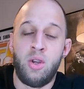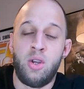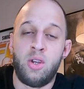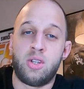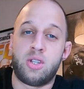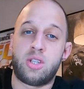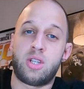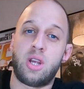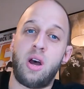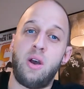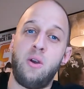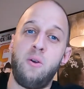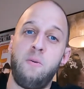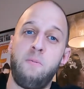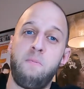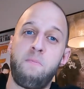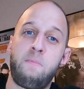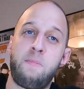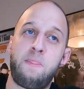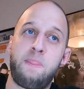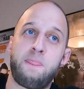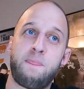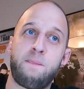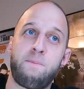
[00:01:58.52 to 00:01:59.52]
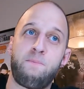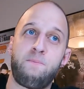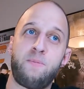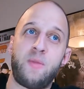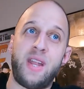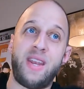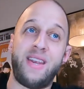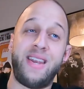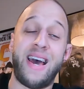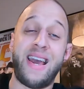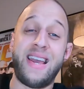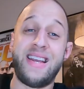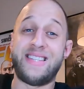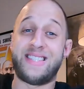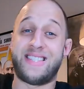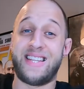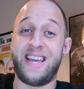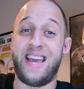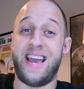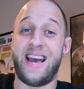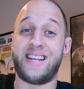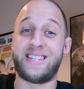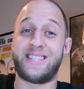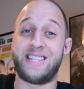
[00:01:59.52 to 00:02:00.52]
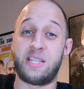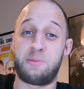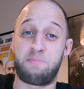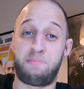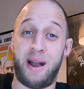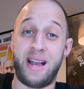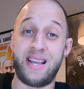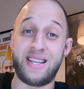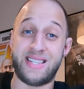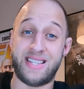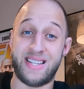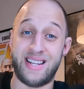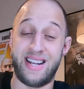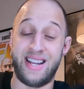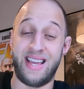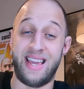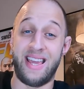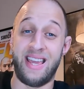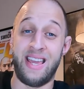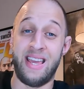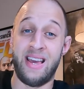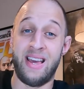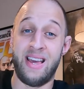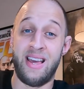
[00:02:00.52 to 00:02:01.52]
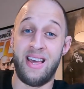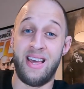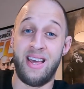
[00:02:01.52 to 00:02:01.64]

So Nate Diaz has basically